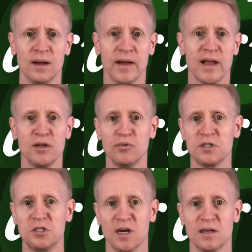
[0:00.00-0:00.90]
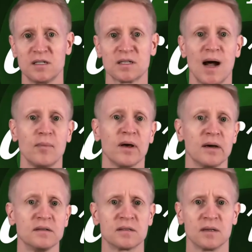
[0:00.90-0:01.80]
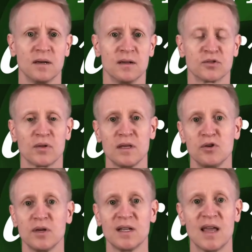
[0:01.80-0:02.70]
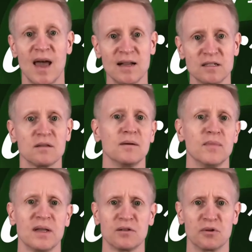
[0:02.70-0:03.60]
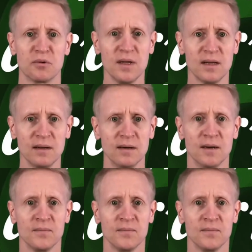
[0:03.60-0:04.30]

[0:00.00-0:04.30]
and you would judge stoplights so that you could catch them at green